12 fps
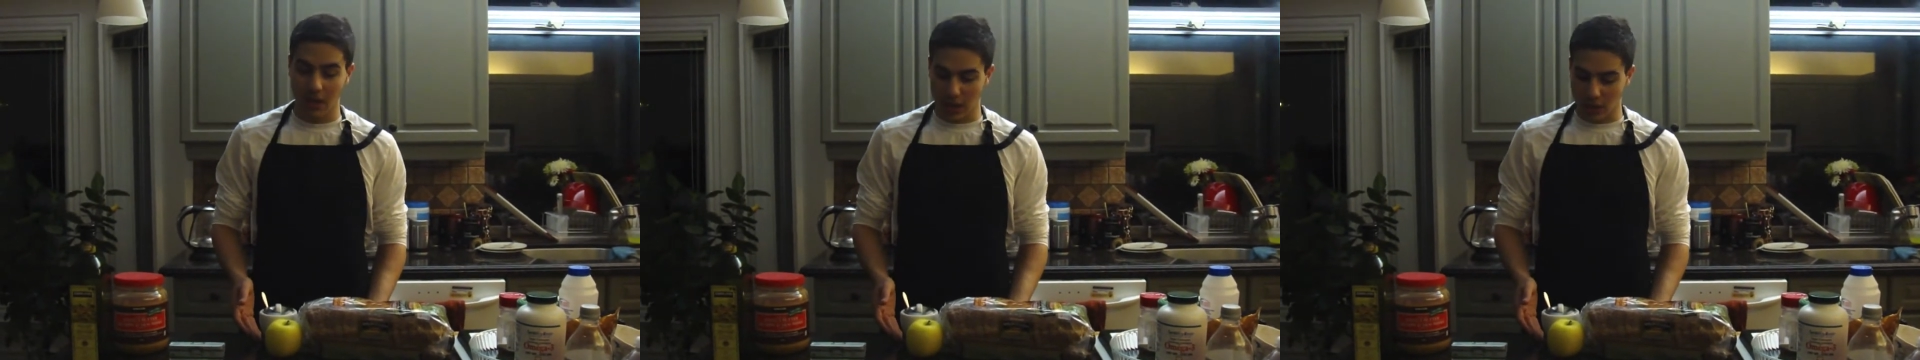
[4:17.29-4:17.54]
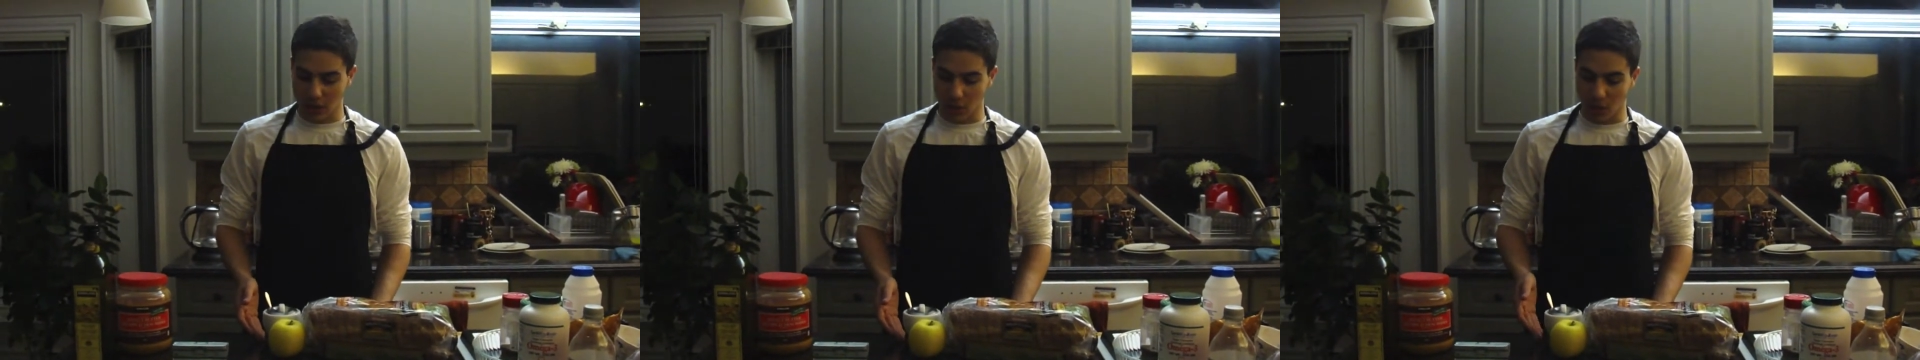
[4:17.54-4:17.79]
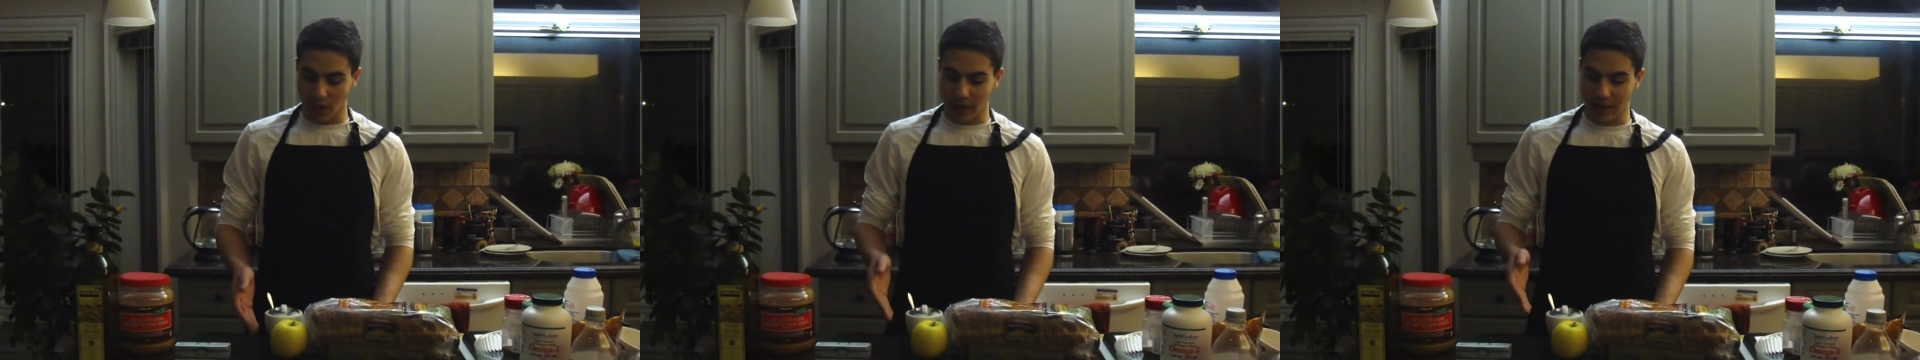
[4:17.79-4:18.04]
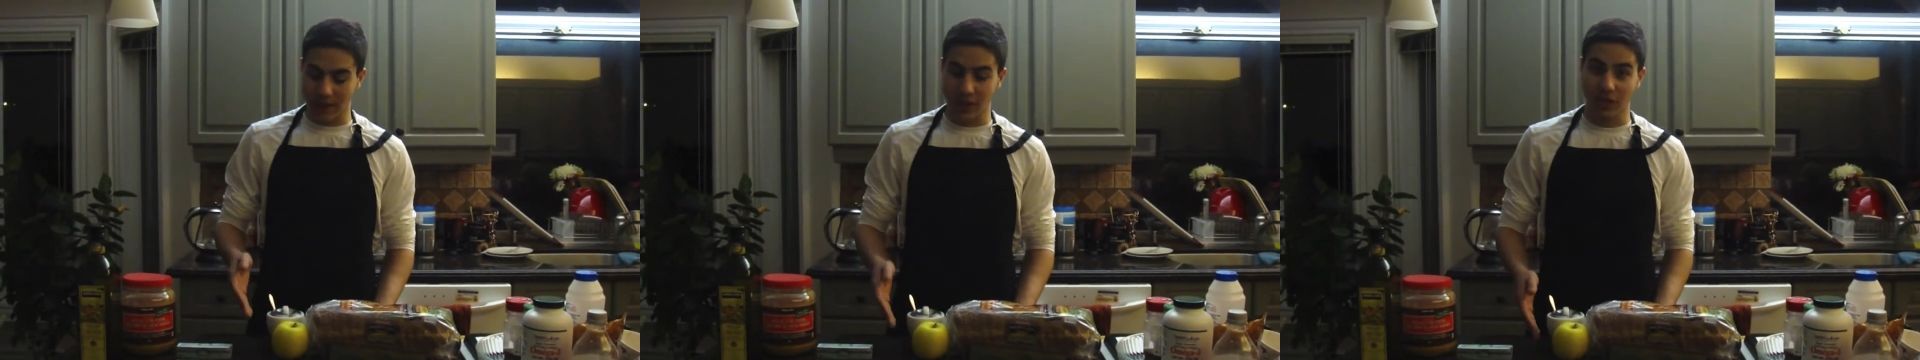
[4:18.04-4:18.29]
so it
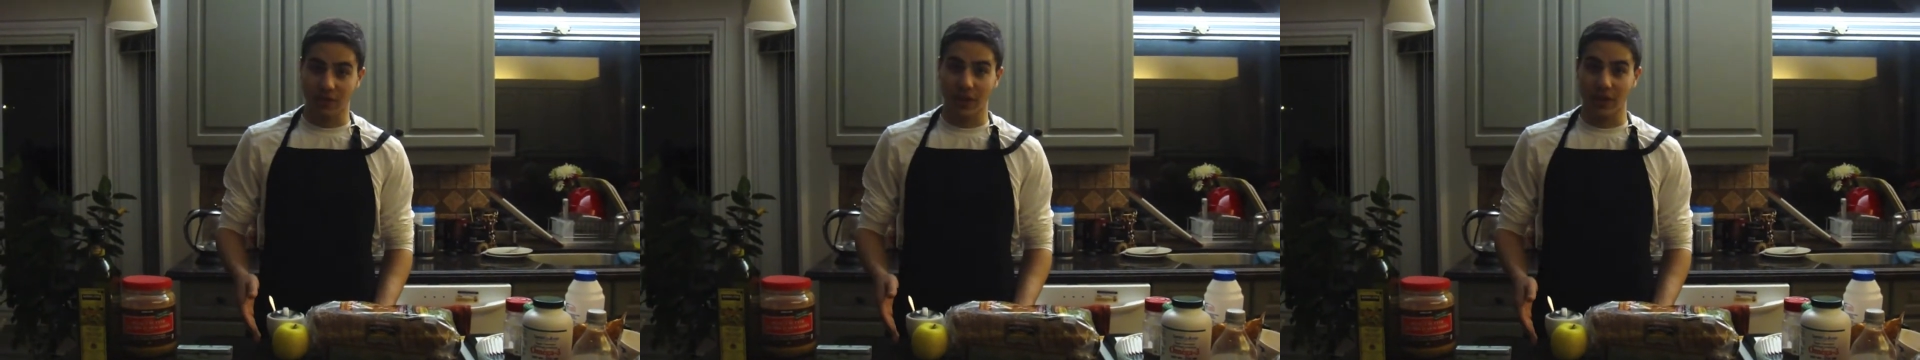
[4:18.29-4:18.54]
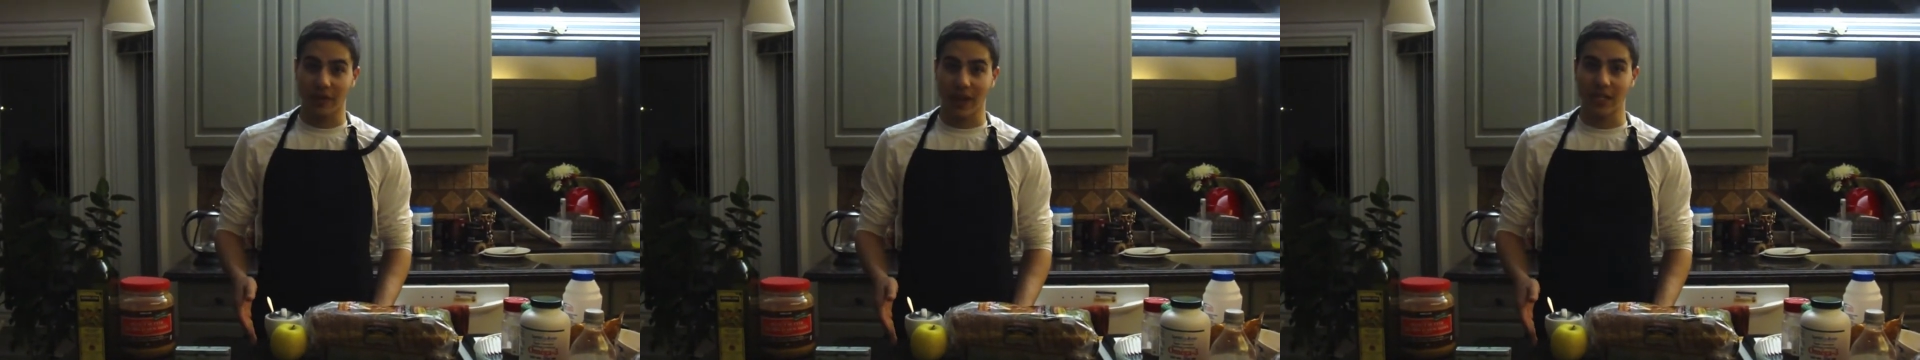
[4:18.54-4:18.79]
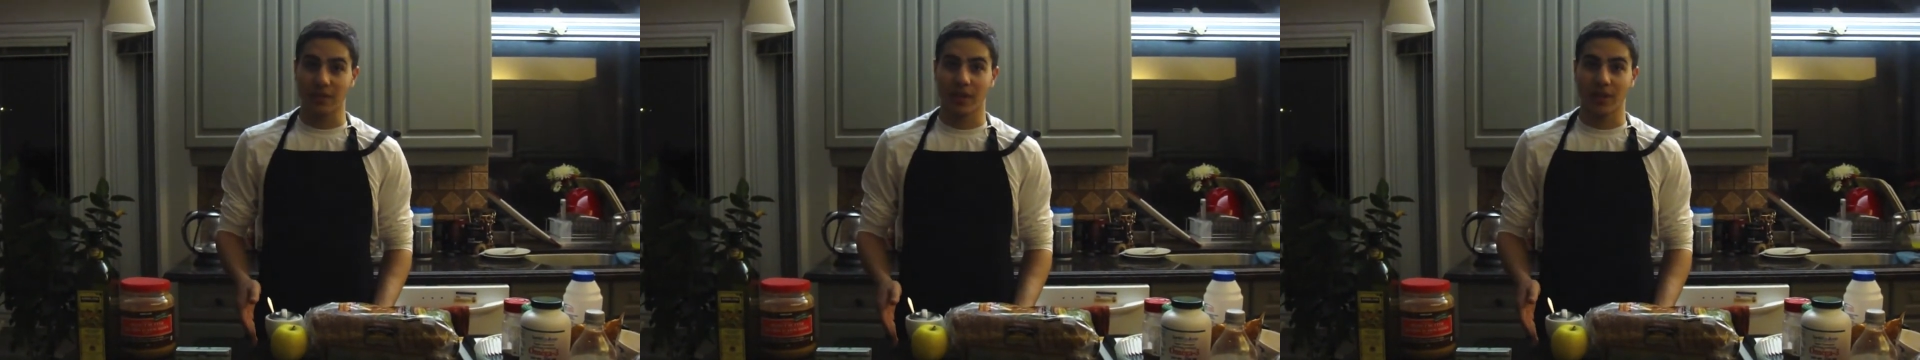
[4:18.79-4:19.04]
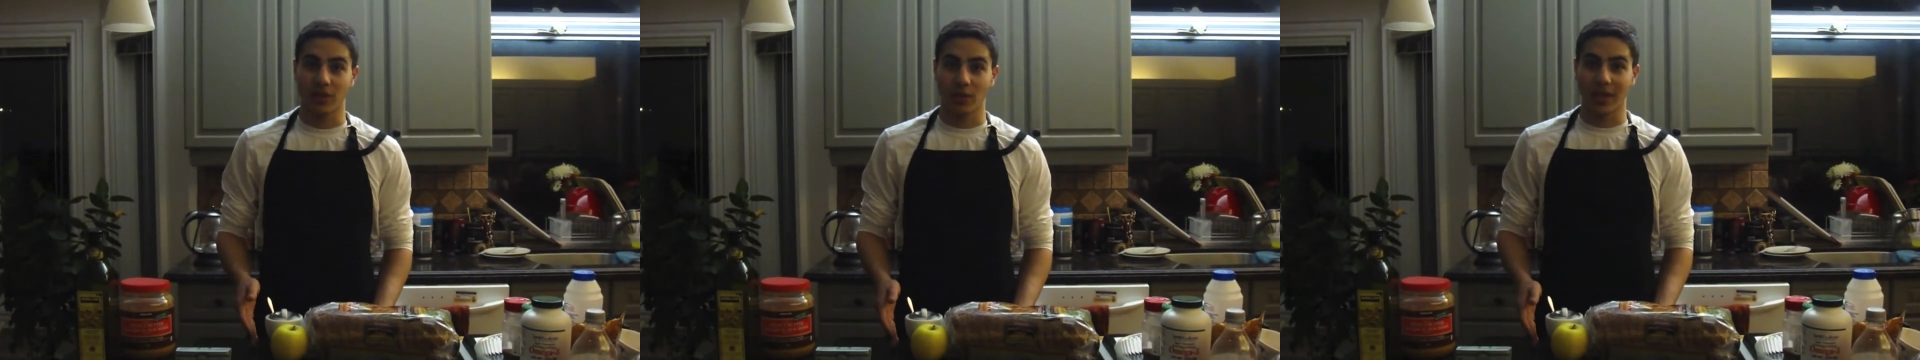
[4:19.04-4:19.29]
digests very fast
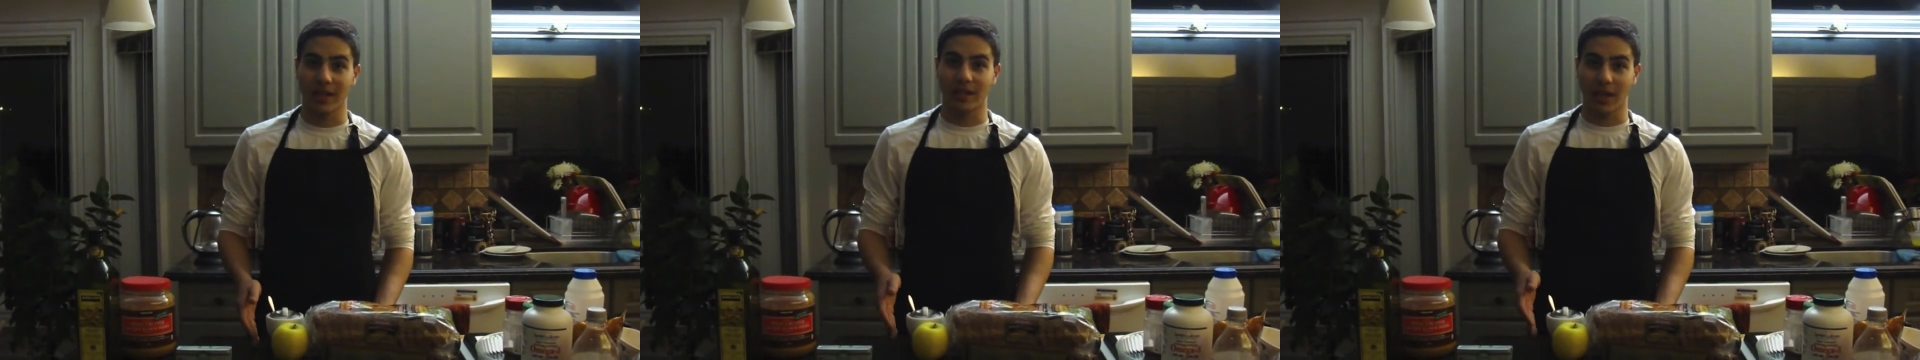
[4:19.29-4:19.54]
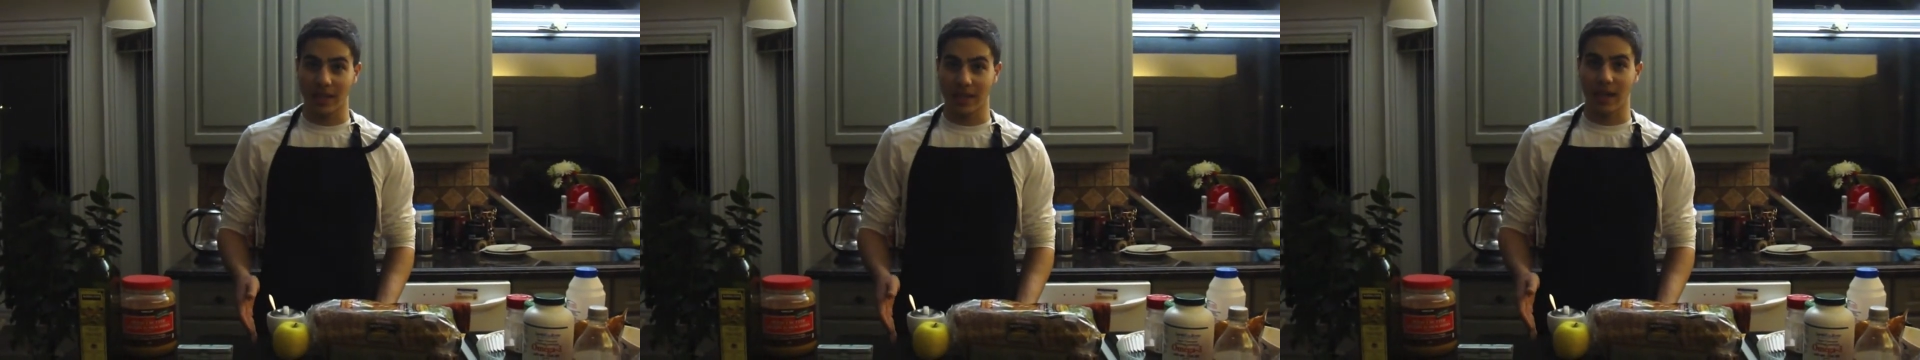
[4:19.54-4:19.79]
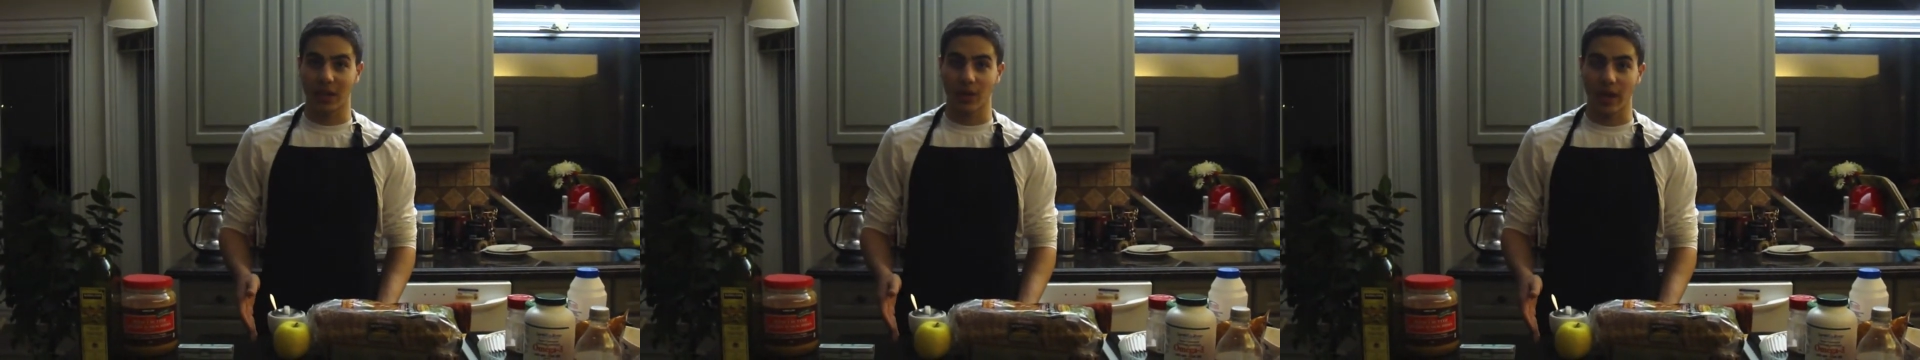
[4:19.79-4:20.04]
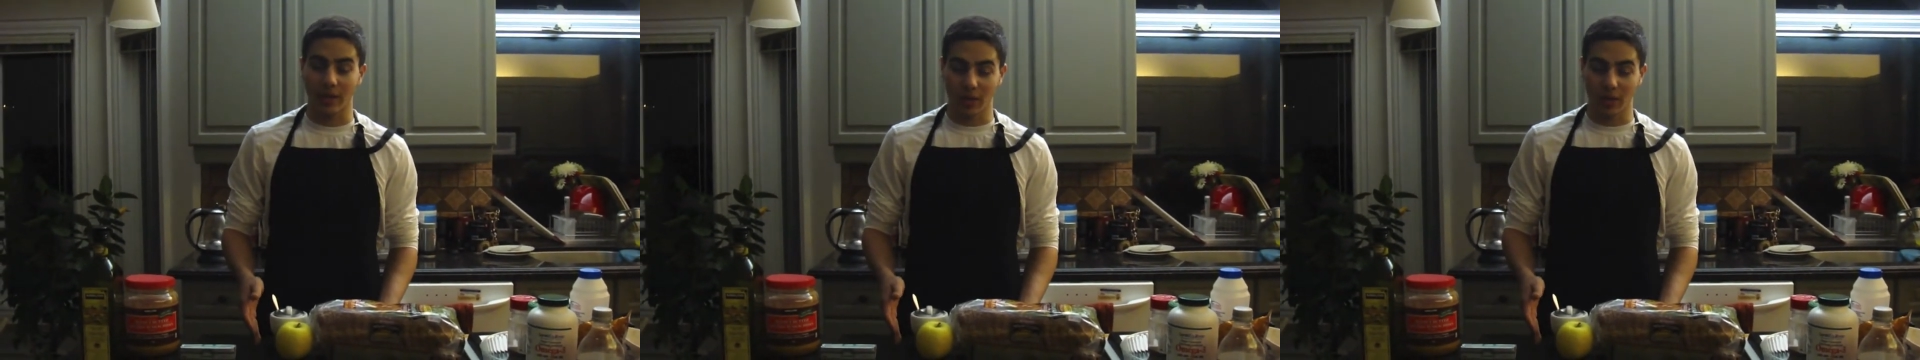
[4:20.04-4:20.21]
because it's only a disaccharide,